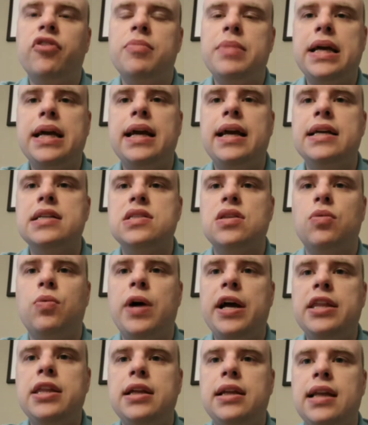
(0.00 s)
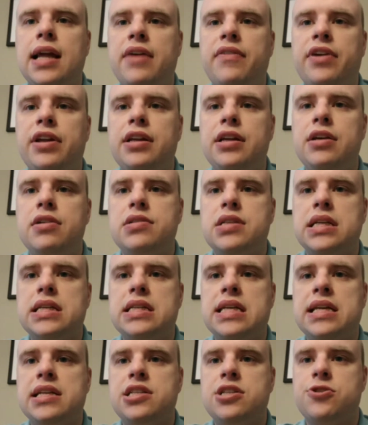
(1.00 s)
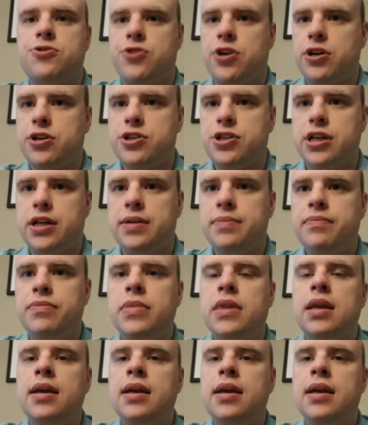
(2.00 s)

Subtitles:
out for me is the way that Levin uses his structure